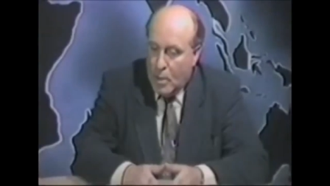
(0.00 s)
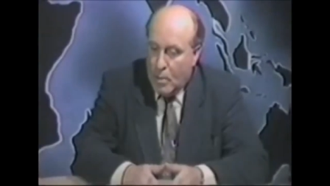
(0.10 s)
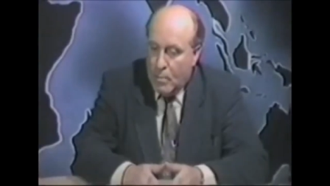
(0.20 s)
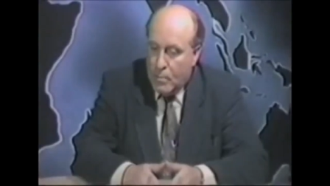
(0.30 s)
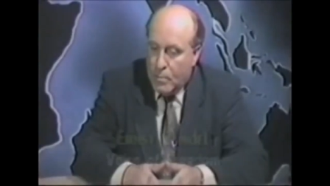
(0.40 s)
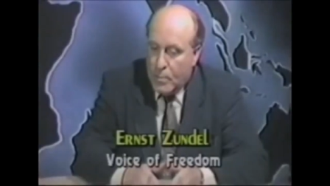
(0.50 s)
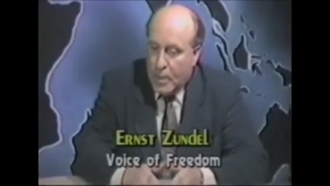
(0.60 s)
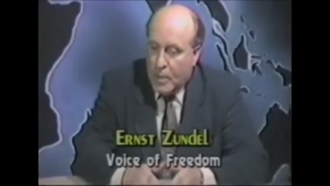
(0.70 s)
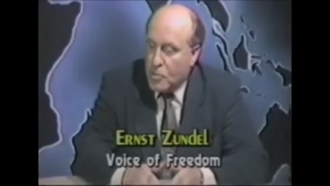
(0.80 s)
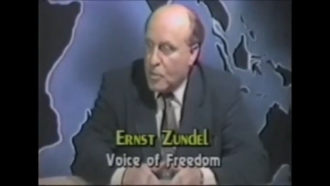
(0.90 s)
Now,
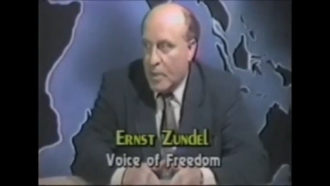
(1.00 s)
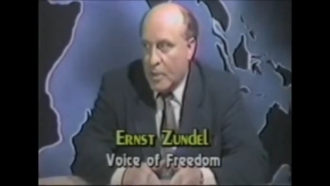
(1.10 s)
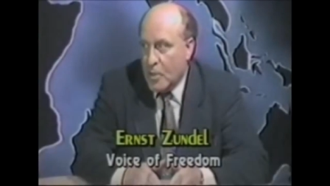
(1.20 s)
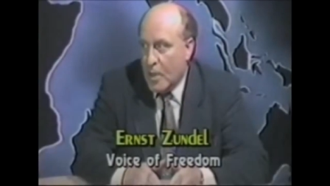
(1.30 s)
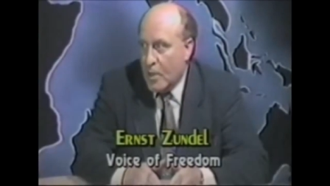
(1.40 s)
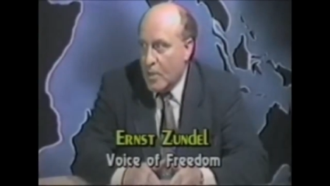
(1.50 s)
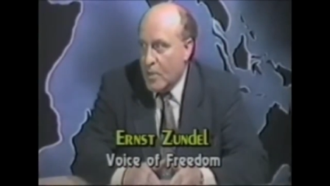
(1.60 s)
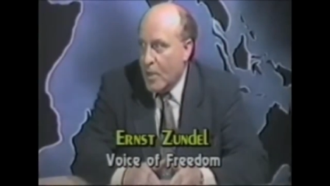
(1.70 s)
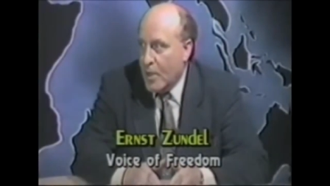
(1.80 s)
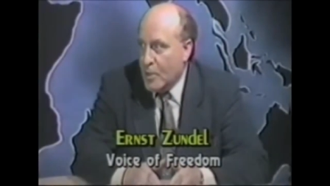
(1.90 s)
that is not exactly
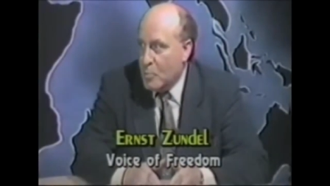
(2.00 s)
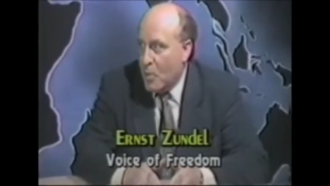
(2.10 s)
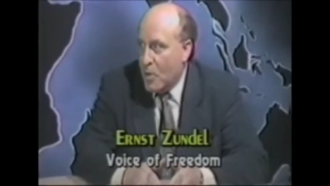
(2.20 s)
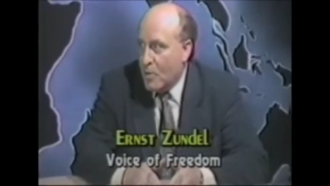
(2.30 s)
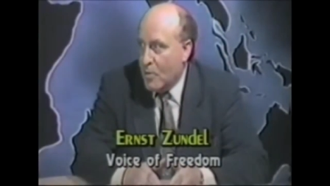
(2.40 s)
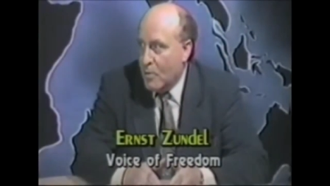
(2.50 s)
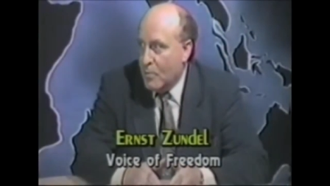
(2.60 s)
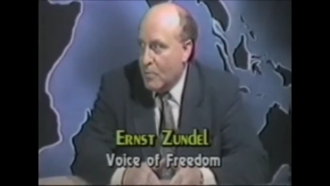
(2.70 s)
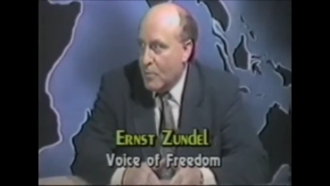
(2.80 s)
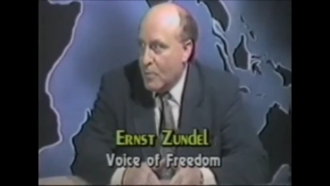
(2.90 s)
a nice part
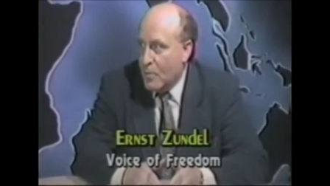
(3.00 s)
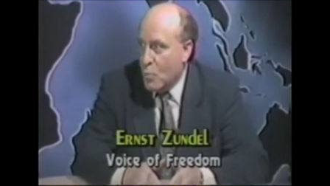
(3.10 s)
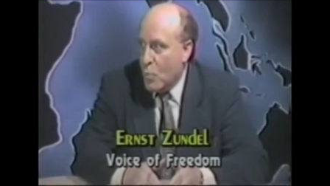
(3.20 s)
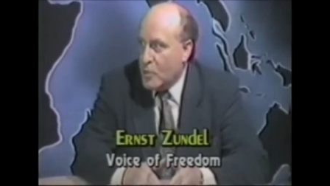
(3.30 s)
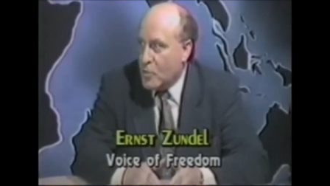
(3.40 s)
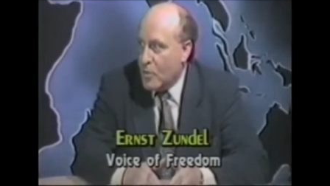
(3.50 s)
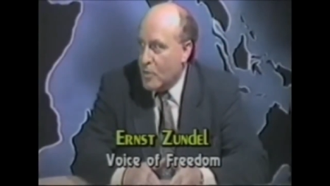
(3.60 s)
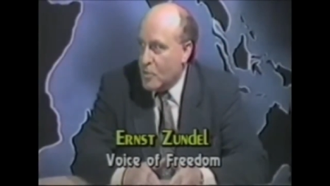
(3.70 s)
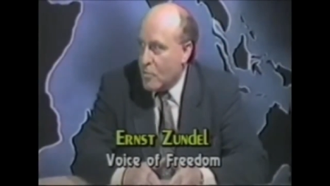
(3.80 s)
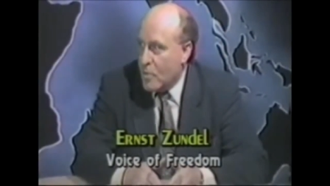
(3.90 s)
of Western
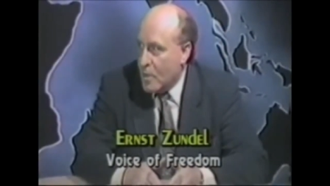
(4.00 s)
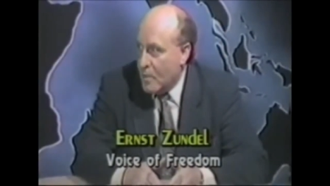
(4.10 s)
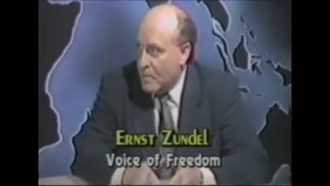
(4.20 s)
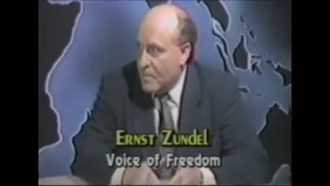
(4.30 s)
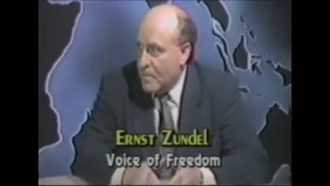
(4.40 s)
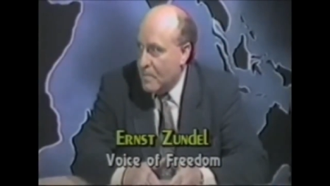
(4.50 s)
history then.